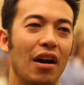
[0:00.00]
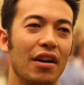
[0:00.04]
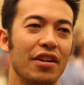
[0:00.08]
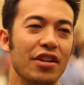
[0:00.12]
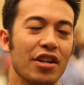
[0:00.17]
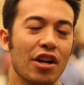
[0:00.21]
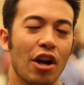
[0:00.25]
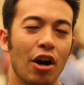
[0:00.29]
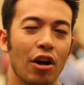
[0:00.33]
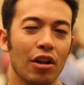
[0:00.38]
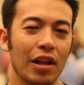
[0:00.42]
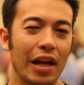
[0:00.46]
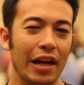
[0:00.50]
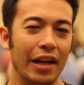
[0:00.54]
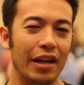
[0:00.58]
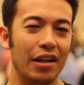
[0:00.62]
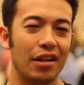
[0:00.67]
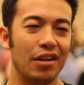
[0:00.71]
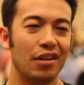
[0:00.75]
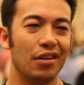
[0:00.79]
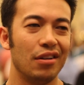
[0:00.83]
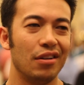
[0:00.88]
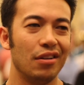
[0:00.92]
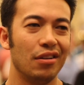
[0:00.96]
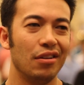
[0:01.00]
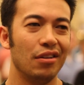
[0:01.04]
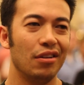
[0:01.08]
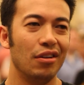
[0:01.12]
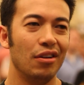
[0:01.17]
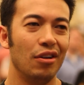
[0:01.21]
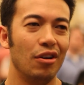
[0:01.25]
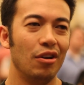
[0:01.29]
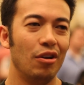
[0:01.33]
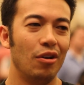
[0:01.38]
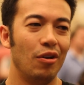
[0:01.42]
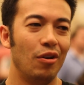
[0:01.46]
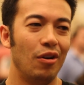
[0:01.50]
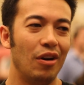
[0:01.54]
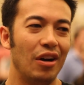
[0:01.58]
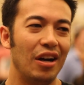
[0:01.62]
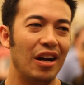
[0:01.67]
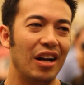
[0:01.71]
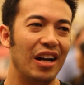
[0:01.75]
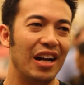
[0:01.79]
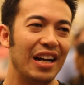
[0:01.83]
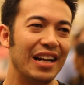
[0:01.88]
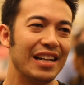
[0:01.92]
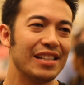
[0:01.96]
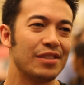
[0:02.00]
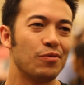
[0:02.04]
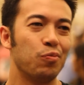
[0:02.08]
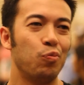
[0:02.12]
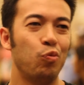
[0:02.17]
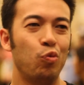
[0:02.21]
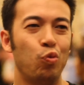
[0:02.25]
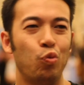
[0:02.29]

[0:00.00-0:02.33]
you know, like, I guess